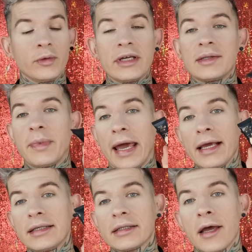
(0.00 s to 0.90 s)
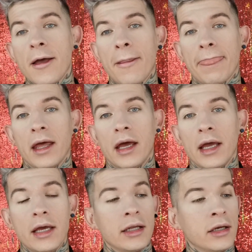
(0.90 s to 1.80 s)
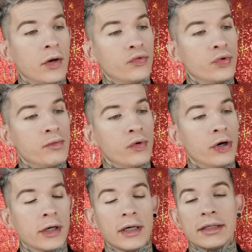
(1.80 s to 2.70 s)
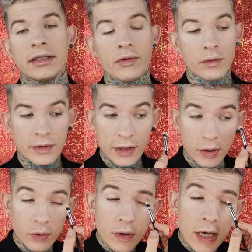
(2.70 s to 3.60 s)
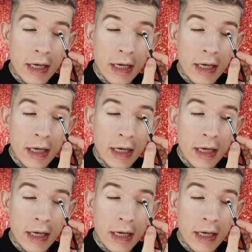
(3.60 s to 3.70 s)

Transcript: Louise base in Rumor 02.